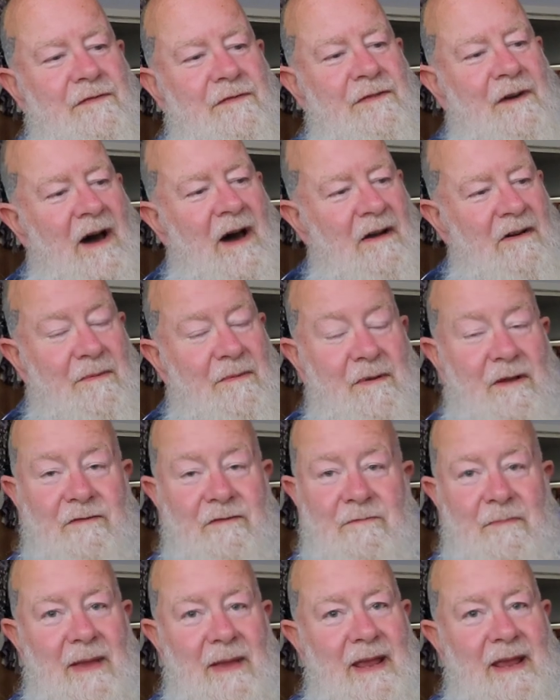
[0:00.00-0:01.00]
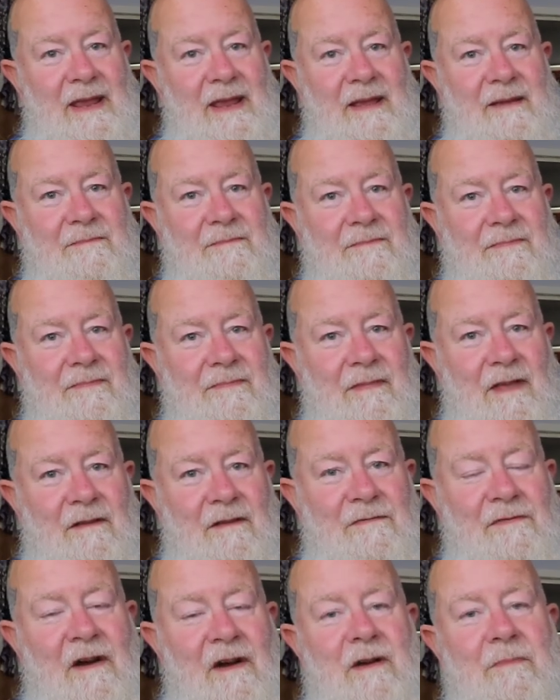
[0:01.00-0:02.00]
far above me,
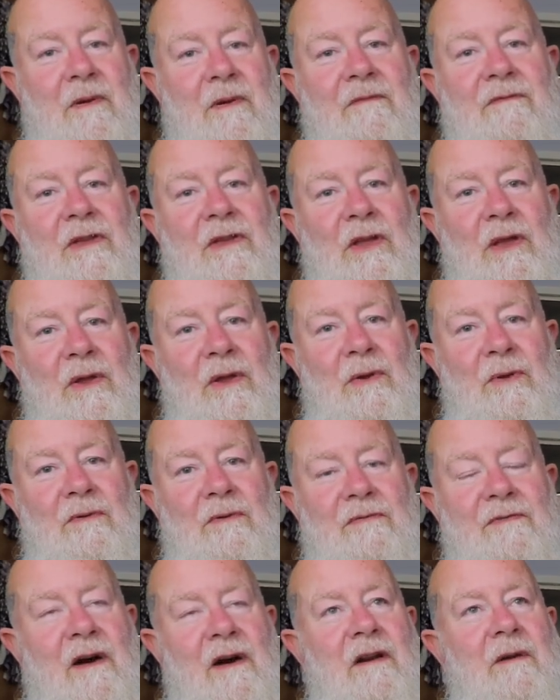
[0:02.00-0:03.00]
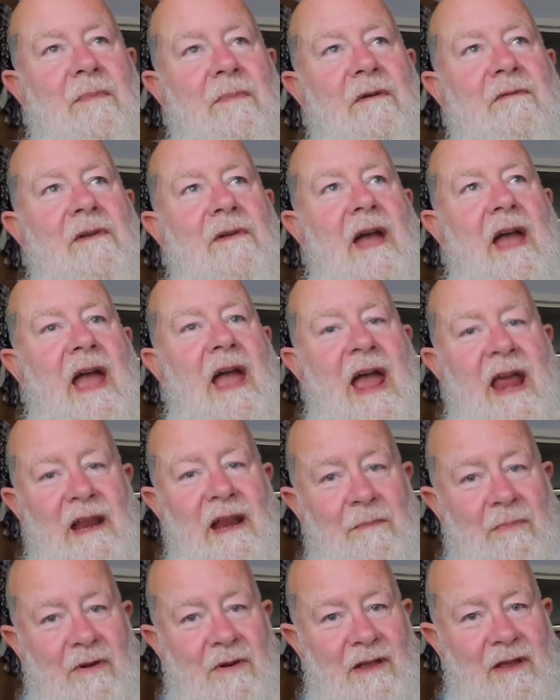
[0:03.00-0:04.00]
far above you, far above
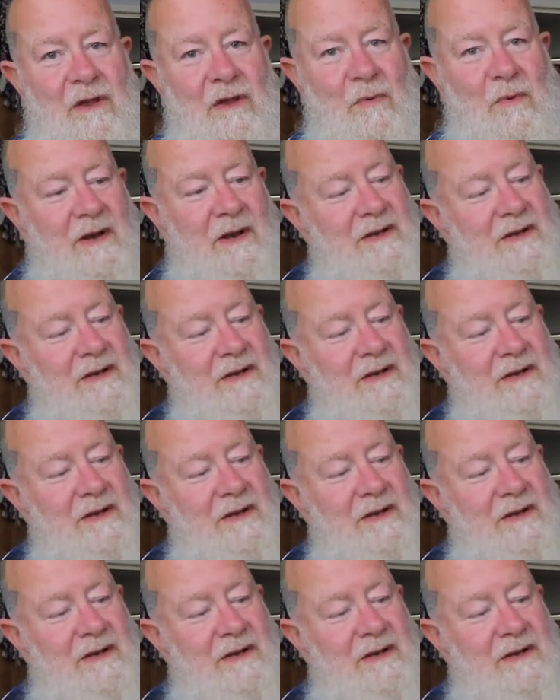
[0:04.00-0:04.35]
anybody who